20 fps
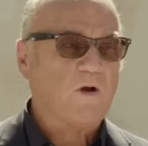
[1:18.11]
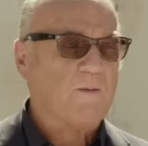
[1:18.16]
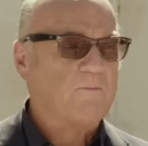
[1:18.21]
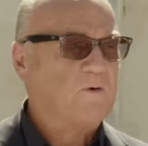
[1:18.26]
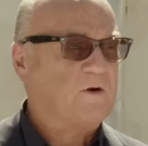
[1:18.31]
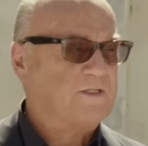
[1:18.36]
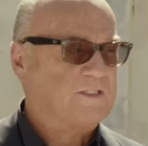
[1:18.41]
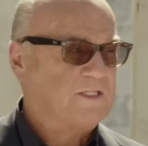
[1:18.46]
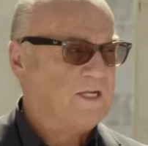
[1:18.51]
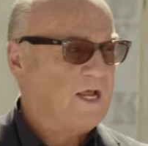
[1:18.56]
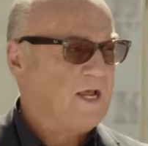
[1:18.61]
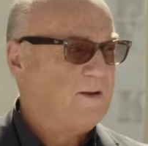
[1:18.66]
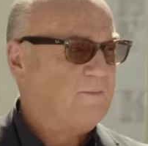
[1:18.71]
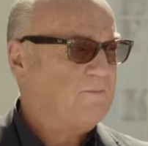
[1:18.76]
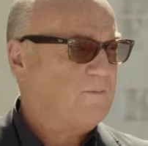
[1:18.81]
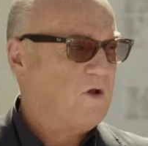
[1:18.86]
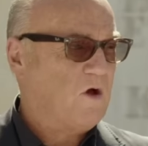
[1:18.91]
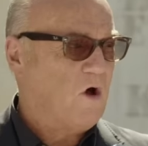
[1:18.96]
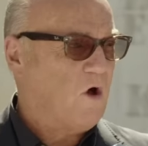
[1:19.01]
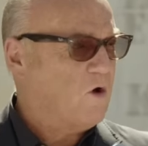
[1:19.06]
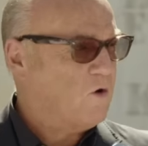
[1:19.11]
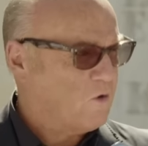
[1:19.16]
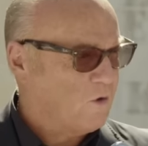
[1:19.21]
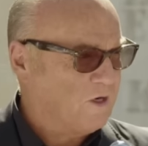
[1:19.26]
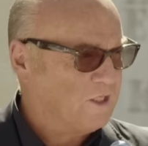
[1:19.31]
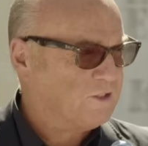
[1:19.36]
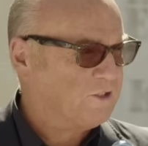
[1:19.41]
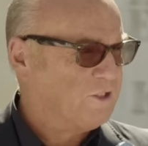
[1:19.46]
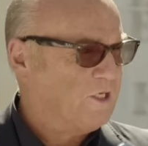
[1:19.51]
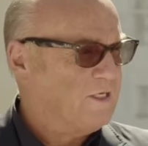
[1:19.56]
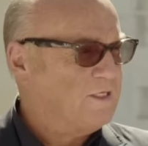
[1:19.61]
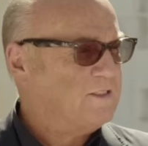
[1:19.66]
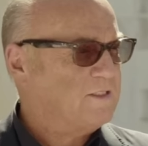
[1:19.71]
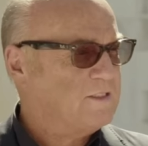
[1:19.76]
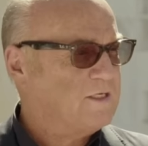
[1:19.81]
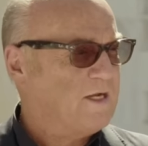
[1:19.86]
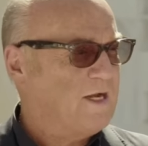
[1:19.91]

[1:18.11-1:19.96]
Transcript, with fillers: represent all Christians.